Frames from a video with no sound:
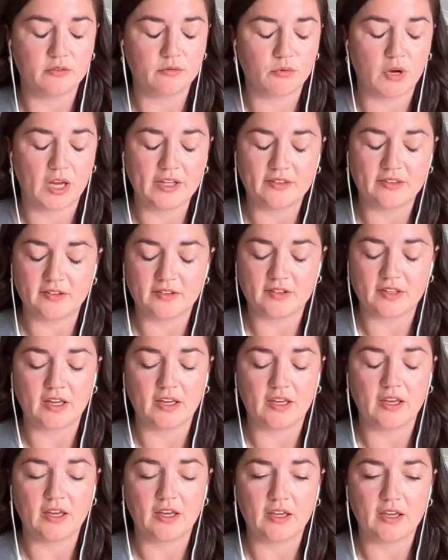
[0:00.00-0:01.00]
right to
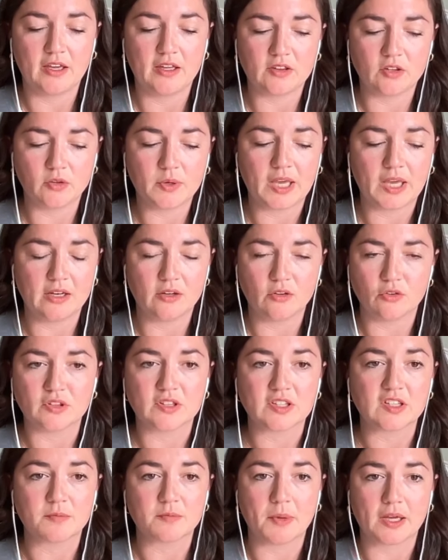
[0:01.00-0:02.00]
say it's okay to just
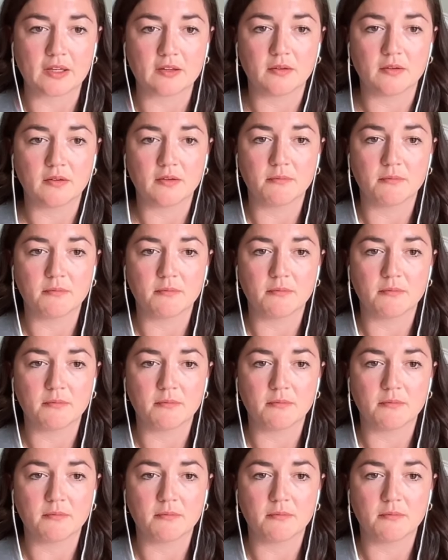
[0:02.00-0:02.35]
expect,